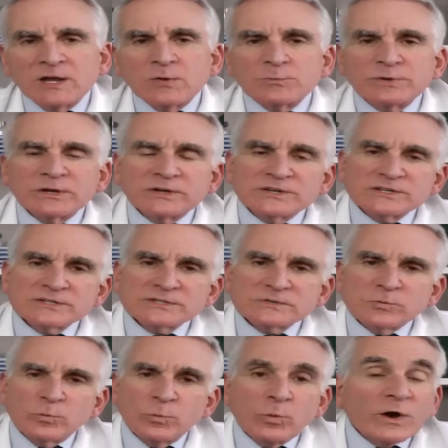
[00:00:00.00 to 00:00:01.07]
because
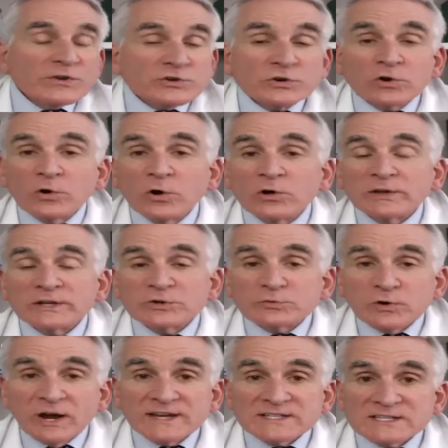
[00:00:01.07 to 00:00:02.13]
what you're calling
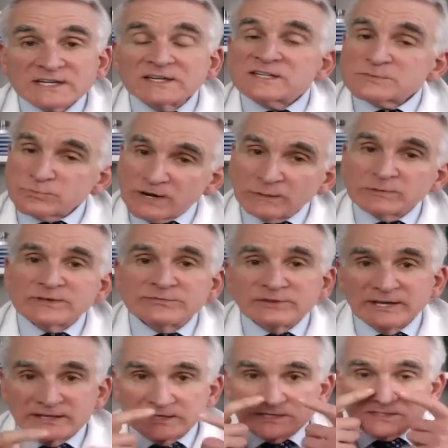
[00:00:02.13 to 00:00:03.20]
dry skin is probably
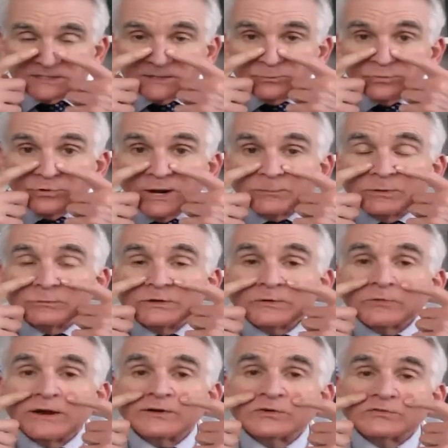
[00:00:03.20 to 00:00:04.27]
flaky skin, probably
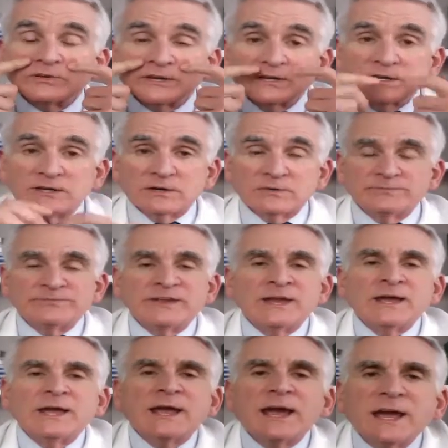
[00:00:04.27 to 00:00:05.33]
right over here.
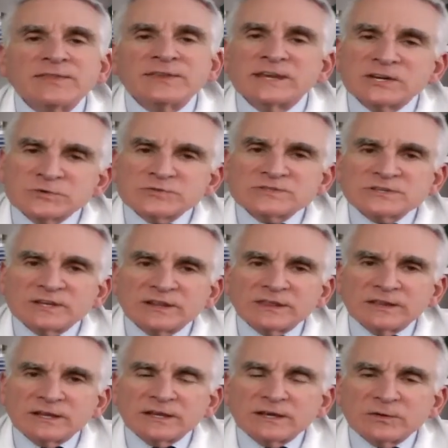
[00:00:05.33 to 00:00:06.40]
And the interesting
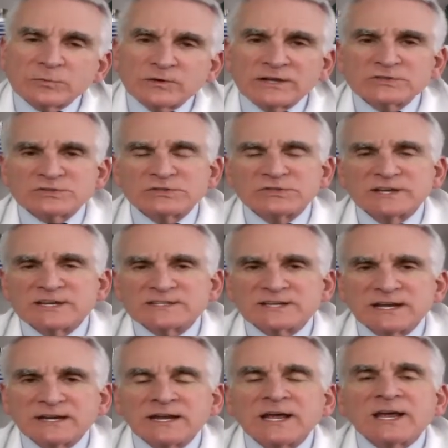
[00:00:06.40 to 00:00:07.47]
thing, Rachel, is
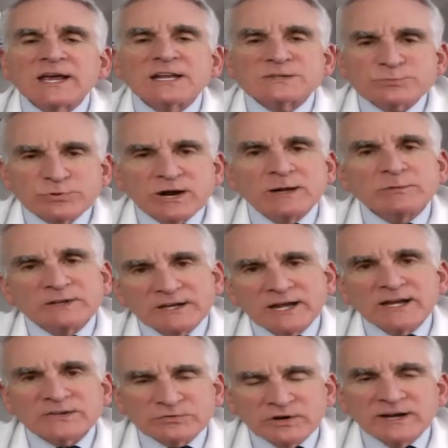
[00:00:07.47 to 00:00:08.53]
that it's probably
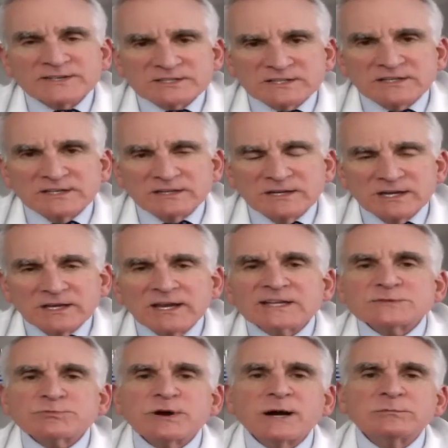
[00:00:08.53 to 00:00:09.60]
not dry skin.
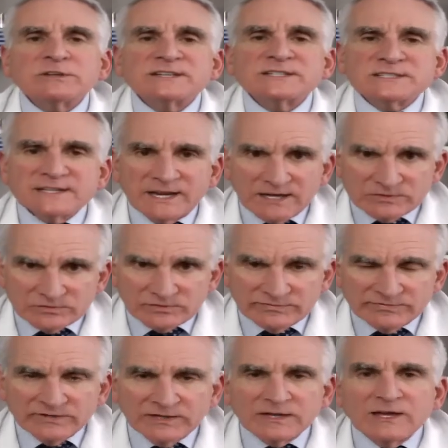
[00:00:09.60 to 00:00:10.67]
It's probably dandruff.